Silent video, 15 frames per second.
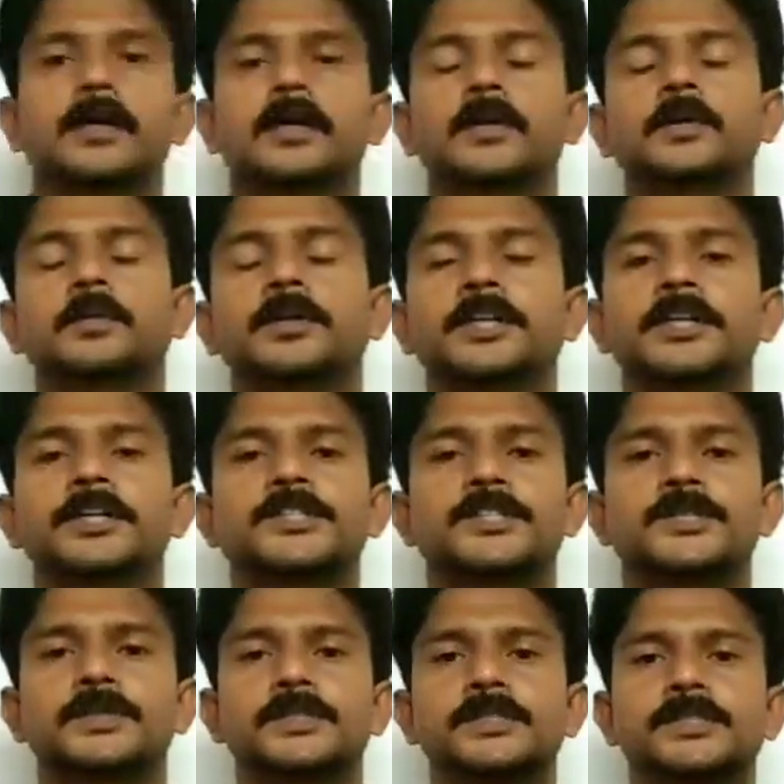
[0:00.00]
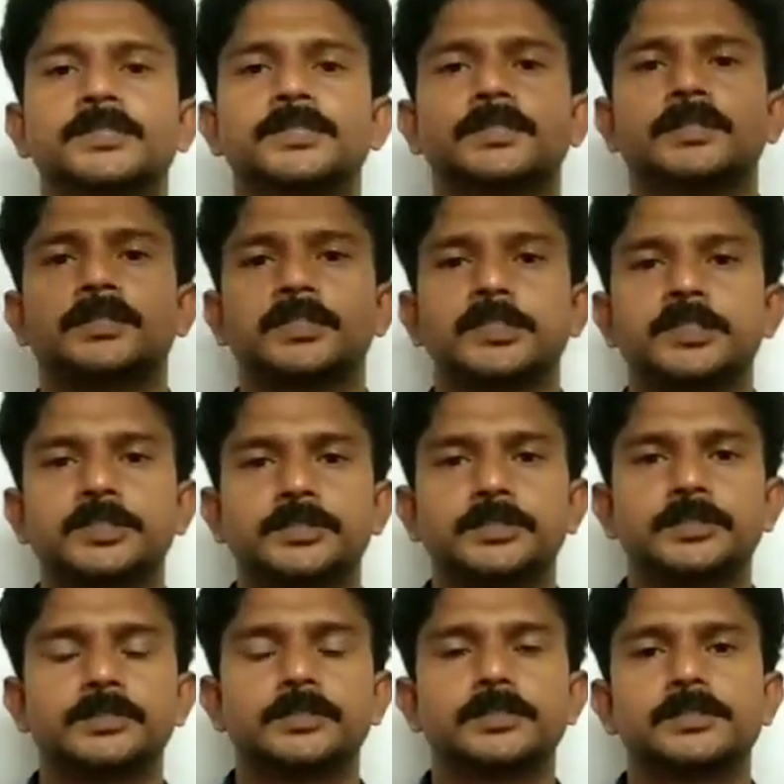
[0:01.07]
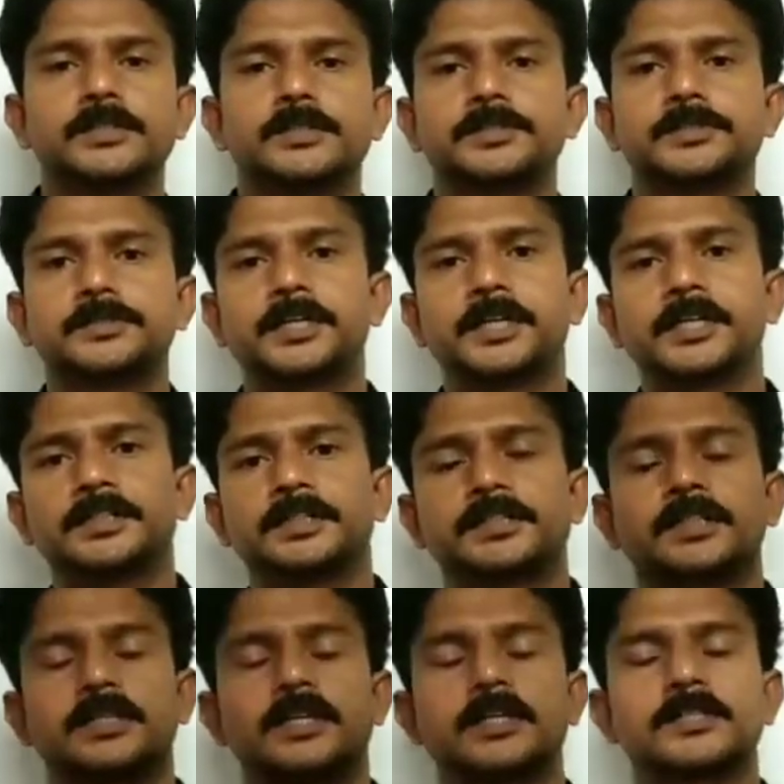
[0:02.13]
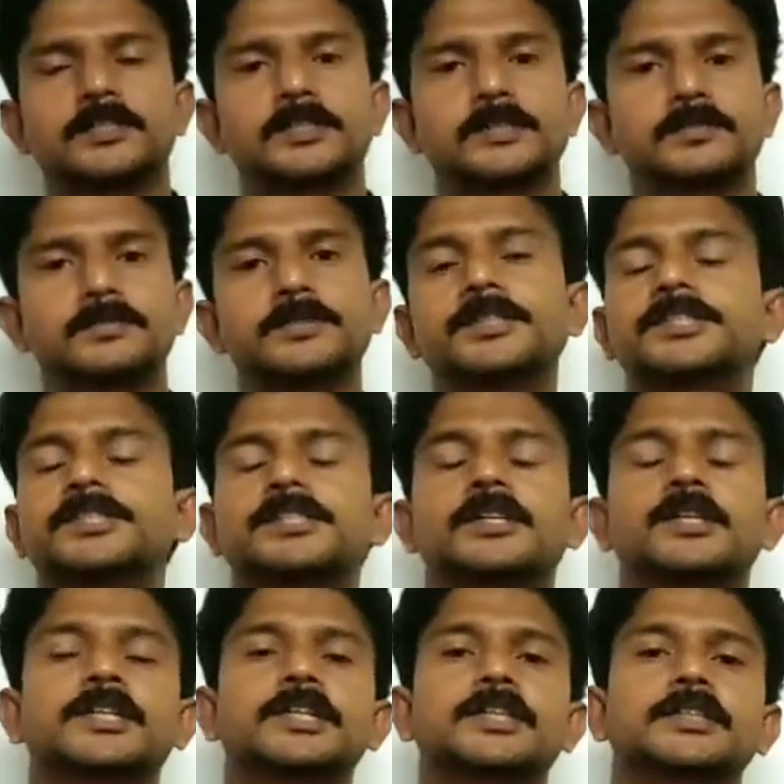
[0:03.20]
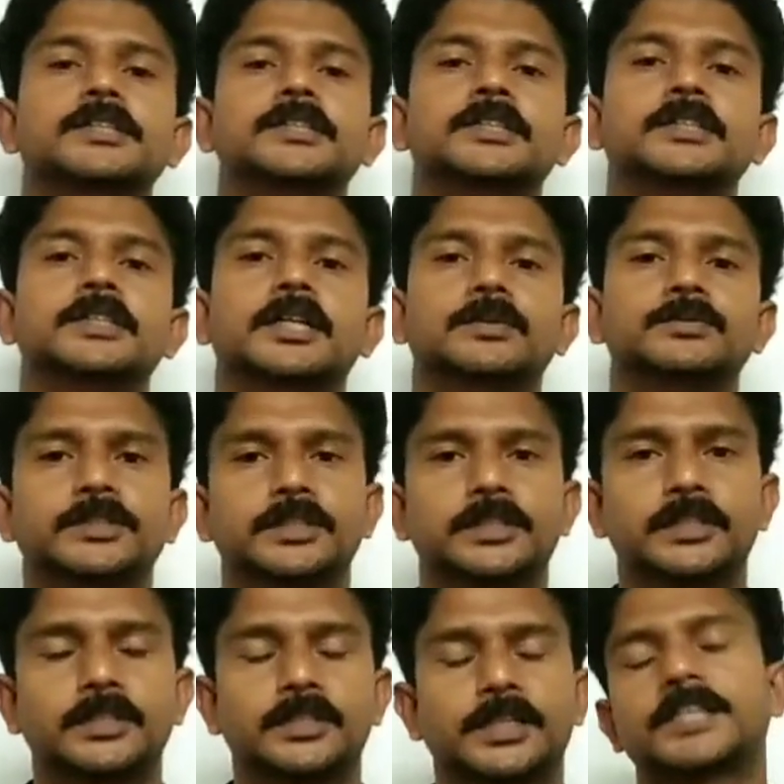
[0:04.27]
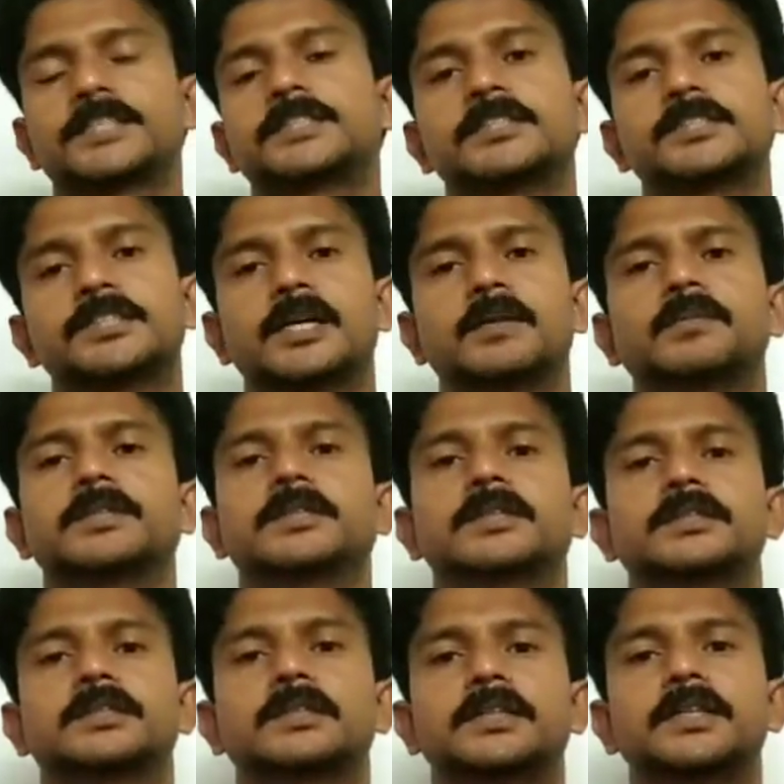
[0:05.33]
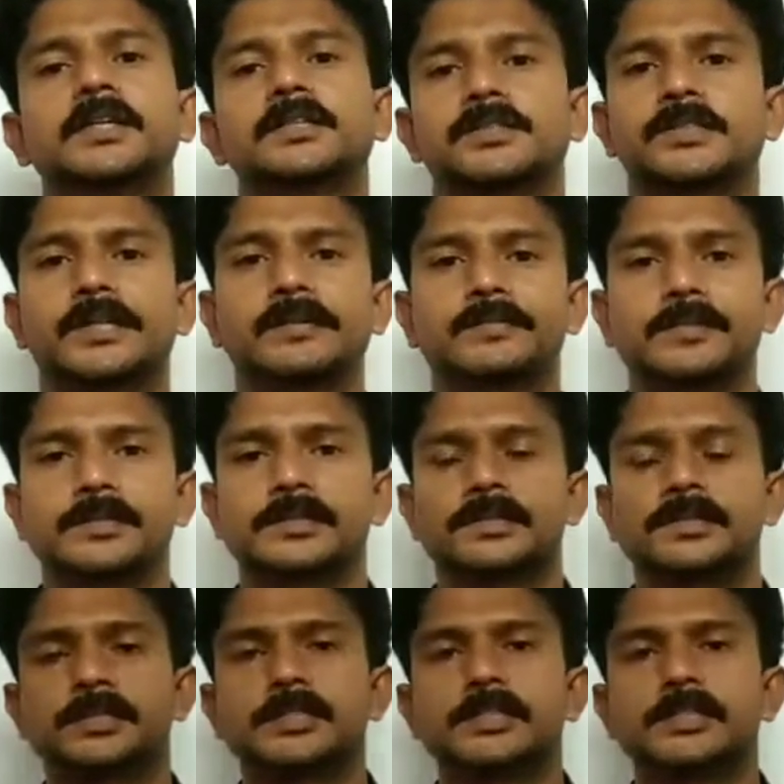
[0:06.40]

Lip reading: Hello my dear students. Today in this class we are starting our next chapter, third chapter,